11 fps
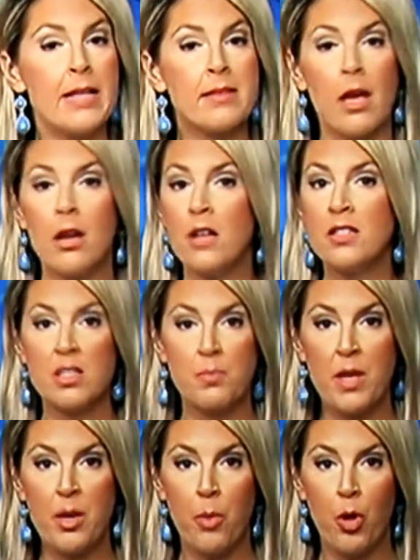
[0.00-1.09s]
It's an
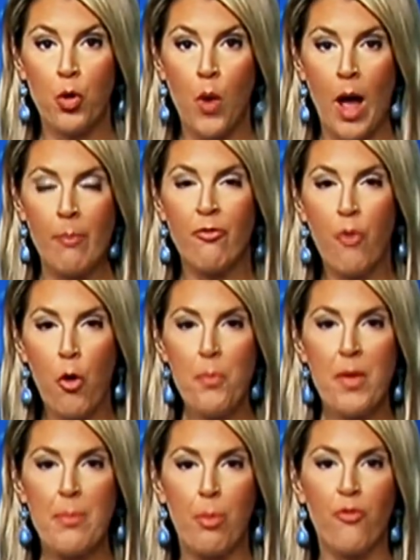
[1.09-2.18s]
unspeakable crime. Four
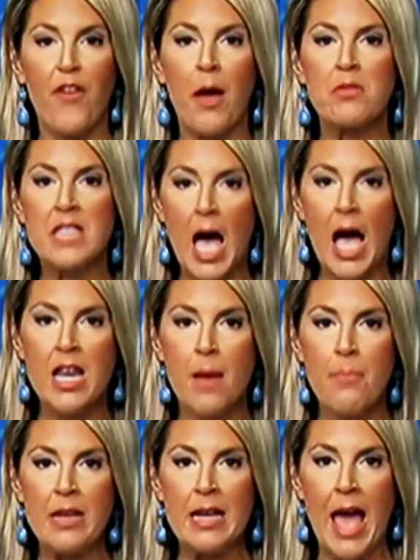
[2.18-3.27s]
people found tied
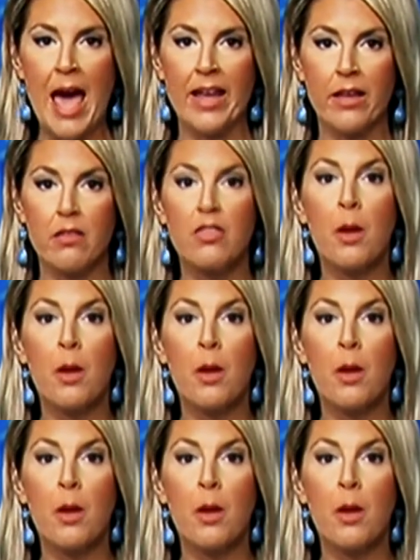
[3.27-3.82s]
up in an attic,